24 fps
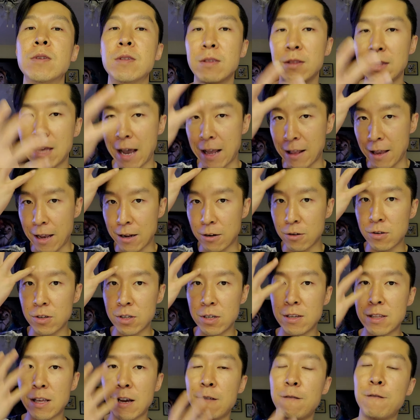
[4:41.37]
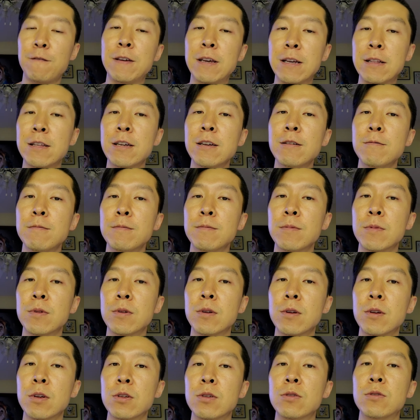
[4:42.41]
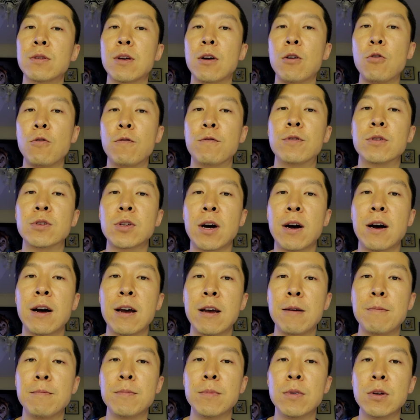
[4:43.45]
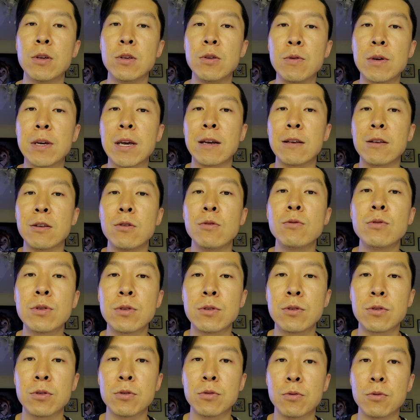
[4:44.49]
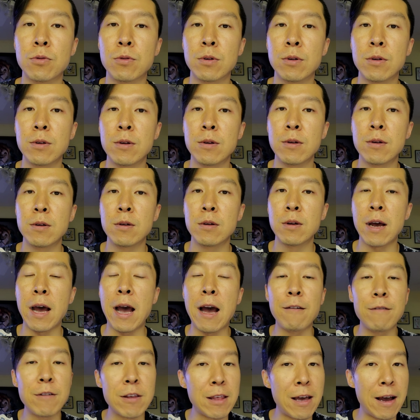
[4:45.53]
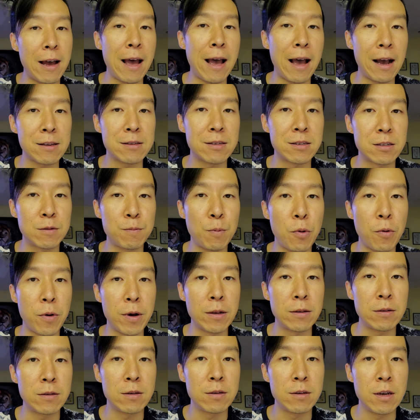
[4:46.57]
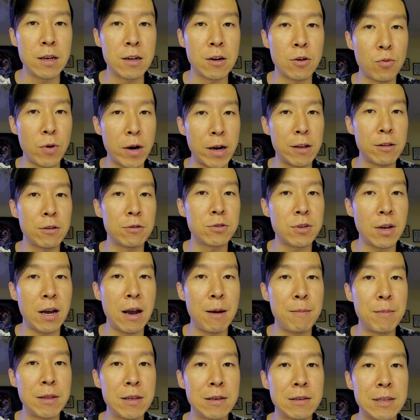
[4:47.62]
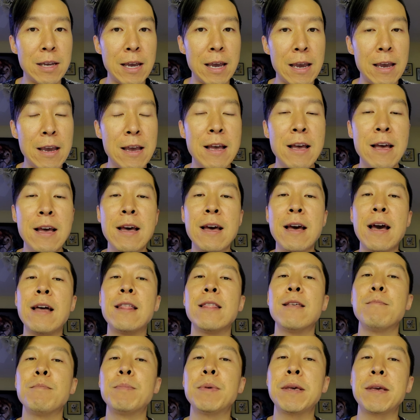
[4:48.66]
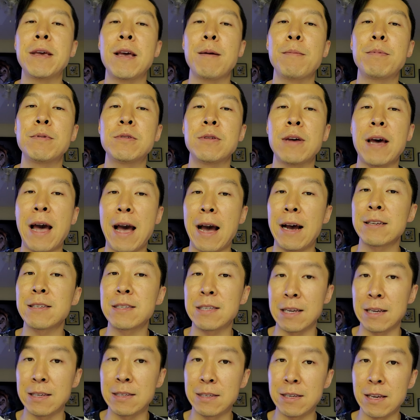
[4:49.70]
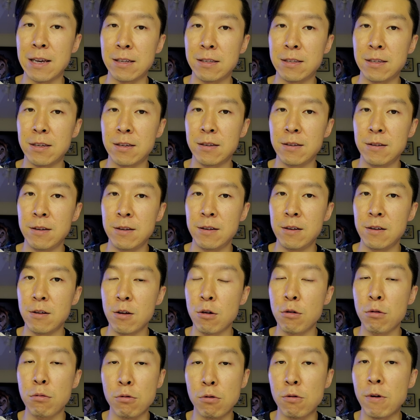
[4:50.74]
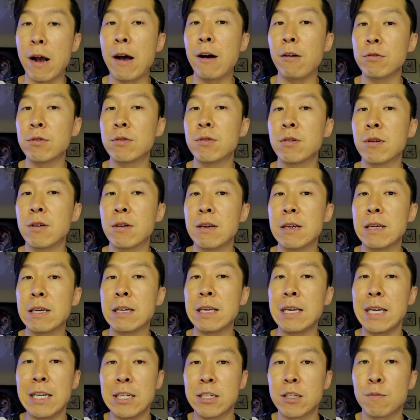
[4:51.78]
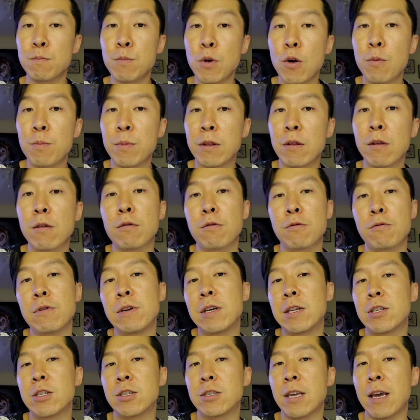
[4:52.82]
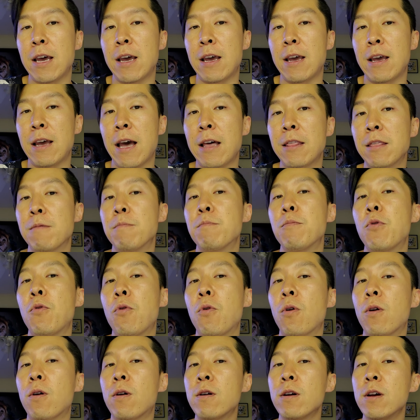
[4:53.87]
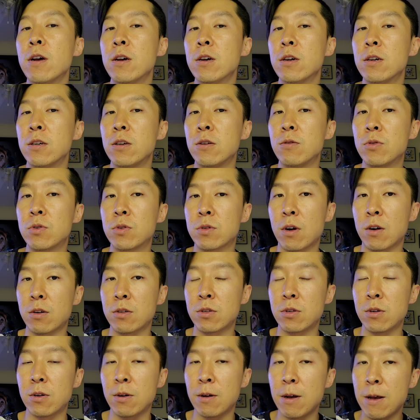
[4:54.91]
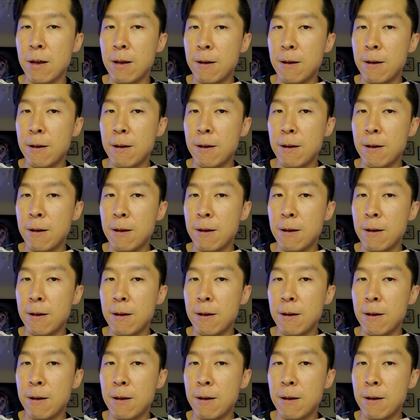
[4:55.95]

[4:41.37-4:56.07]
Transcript: that energy, that feeling, so that over time you get used to having that access point in a regular time in the day and then being able to access it throughout each moment, through each day. And the more you start to